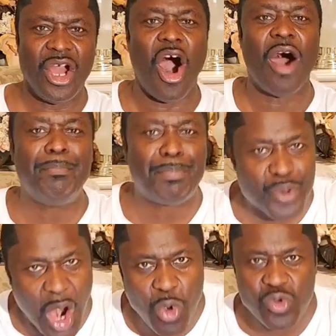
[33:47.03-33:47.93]
a
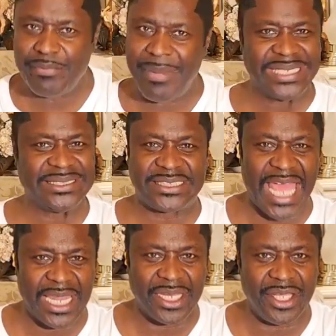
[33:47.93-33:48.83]
broke
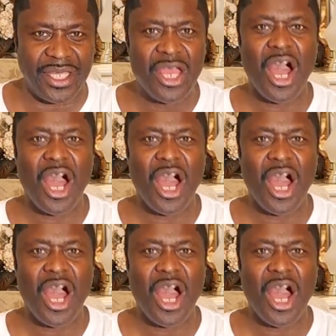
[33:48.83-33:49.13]
mentality,